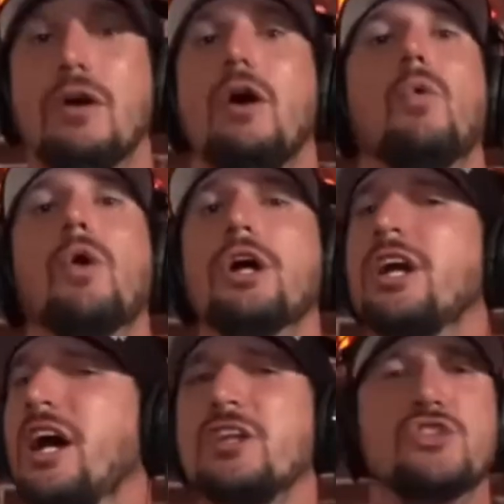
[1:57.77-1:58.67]
we're going to
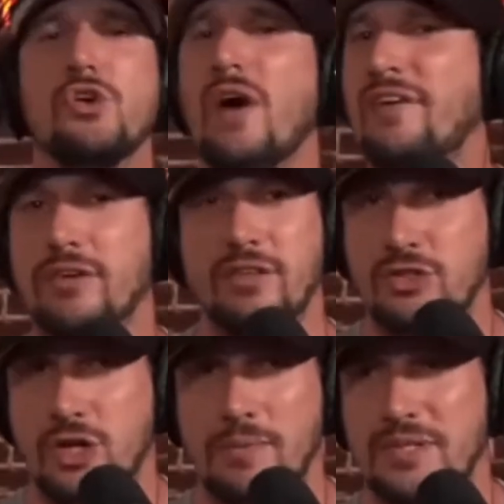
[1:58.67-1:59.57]
undo everything
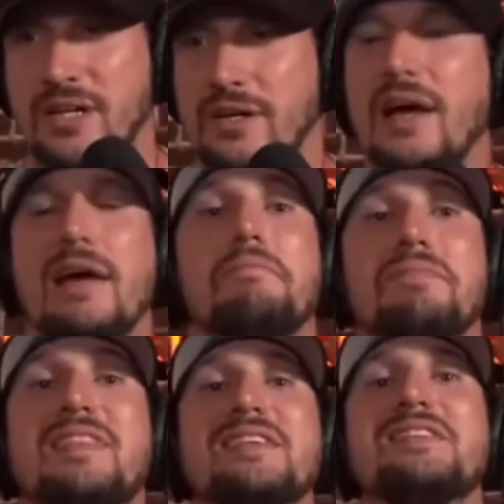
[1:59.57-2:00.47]
Trump did.
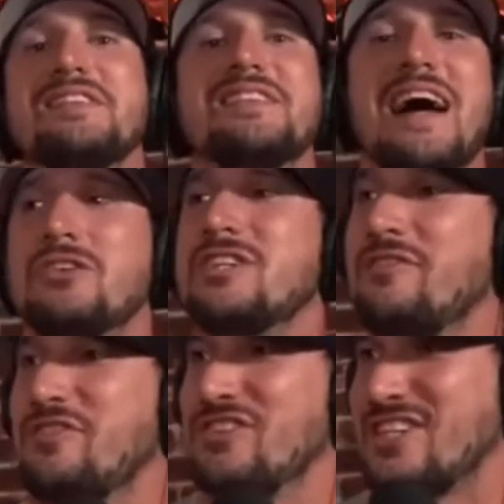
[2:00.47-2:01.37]
This is now tit
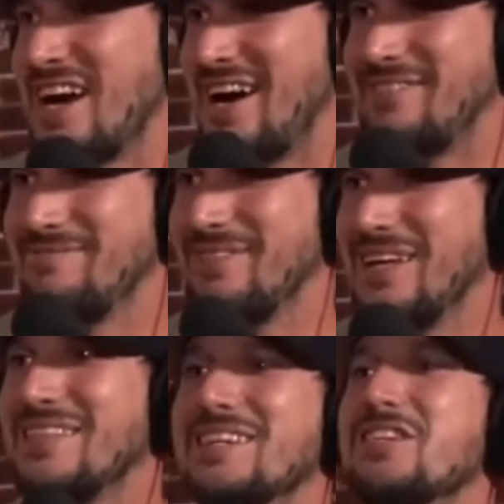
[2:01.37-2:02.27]
for tat.
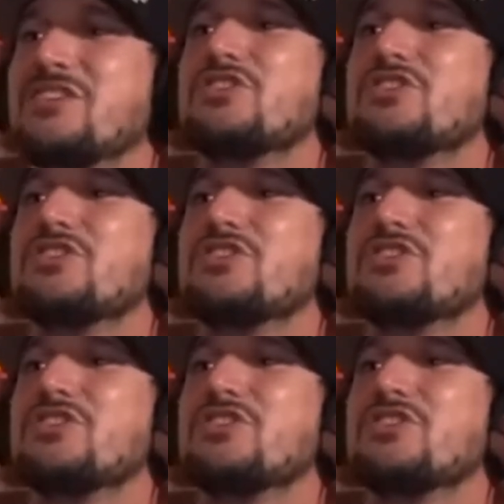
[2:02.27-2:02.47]
This is no